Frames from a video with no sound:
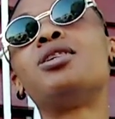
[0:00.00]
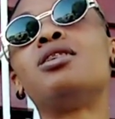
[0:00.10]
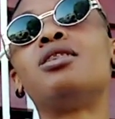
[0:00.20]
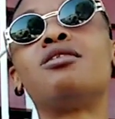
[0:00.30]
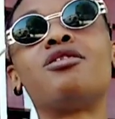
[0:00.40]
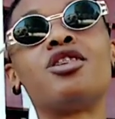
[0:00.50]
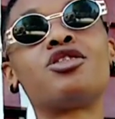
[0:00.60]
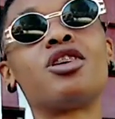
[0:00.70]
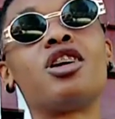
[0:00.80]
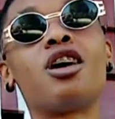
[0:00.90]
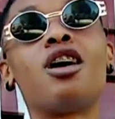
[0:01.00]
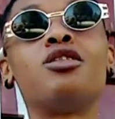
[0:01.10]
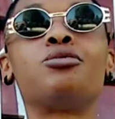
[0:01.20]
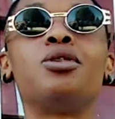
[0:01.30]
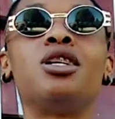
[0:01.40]
being, eventually,
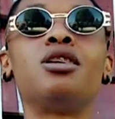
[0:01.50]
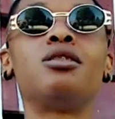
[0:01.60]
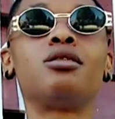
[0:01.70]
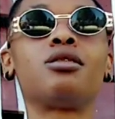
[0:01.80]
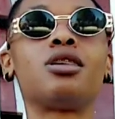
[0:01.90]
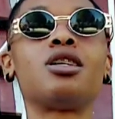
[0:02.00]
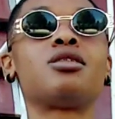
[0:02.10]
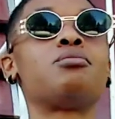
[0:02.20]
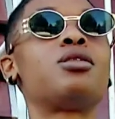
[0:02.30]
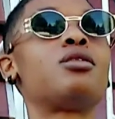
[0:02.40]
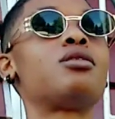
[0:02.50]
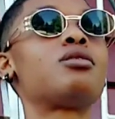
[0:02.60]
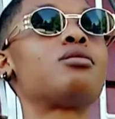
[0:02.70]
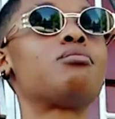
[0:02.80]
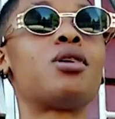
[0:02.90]
God's willing, isn't it?
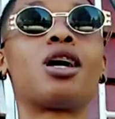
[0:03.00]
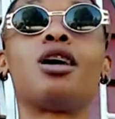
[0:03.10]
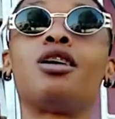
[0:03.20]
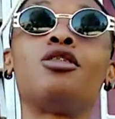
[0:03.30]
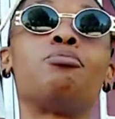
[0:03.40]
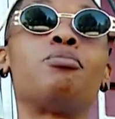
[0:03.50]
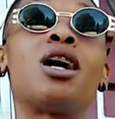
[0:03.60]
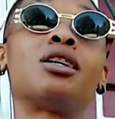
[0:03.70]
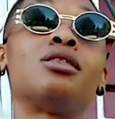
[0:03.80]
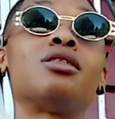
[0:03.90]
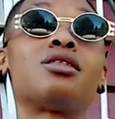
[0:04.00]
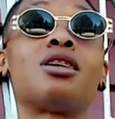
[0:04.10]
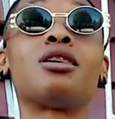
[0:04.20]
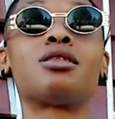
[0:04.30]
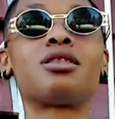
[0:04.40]
Like, I end up back in the
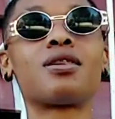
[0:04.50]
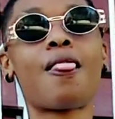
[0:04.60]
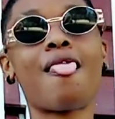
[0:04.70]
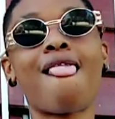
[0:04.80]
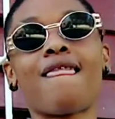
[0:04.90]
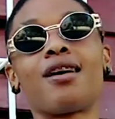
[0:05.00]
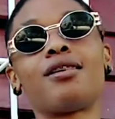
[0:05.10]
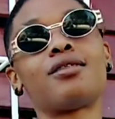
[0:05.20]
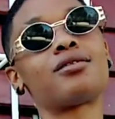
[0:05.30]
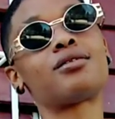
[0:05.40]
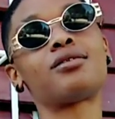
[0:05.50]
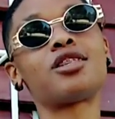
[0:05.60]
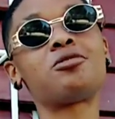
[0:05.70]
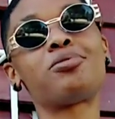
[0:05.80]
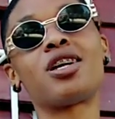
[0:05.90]
States. Because
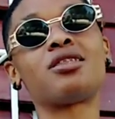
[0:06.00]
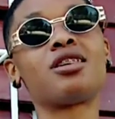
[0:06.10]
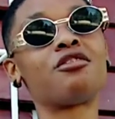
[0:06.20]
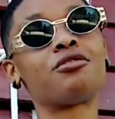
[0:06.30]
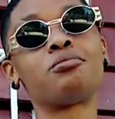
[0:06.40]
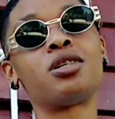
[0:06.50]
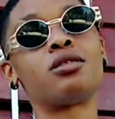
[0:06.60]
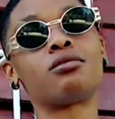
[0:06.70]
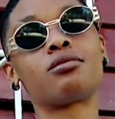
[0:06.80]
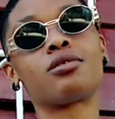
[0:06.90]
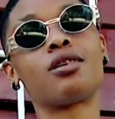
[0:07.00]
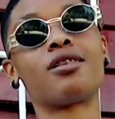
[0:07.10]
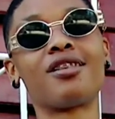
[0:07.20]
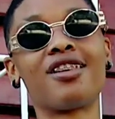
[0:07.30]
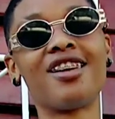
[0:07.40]
this place ain't for me.
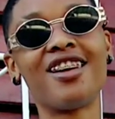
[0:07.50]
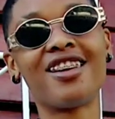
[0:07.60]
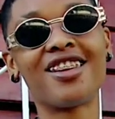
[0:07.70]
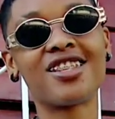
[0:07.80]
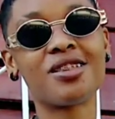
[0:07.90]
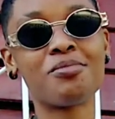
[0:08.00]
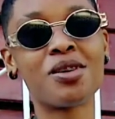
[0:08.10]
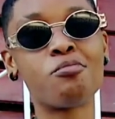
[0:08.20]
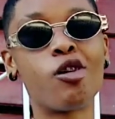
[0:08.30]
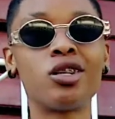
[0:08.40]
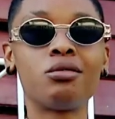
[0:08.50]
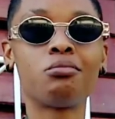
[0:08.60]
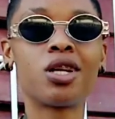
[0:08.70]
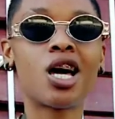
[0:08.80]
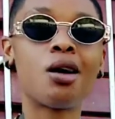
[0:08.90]
Isn't it? But
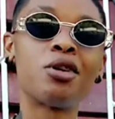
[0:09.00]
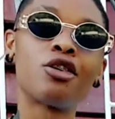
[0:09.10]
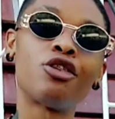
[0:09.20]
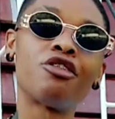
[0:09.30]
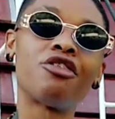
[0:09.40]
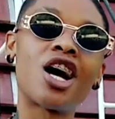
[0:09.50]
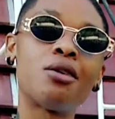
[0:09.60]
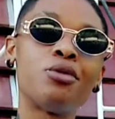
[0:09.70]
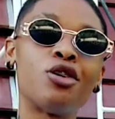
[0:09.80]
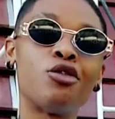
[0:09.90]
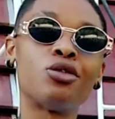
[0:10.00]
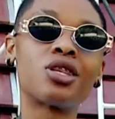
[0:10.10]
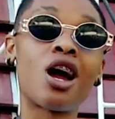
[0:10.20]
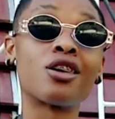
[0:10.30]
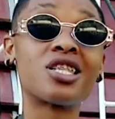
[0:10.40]
my not gonna fight me
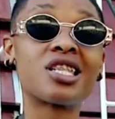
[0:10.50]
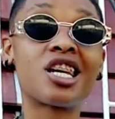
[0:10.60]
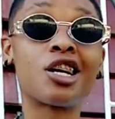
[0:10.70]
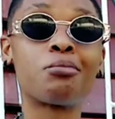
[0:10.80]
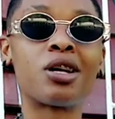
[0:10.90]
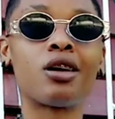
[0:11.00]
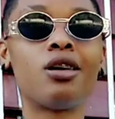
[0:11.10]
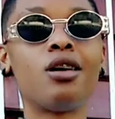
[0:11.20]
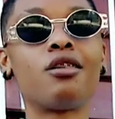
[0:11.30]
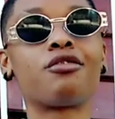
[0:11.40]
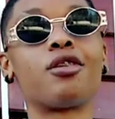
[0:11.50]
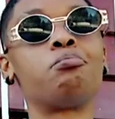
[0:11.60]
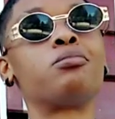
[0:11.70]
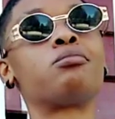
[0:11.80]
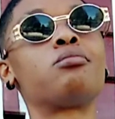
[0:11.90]
out or scare me
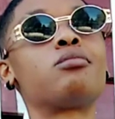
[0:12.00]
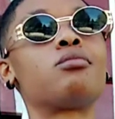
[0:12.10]
from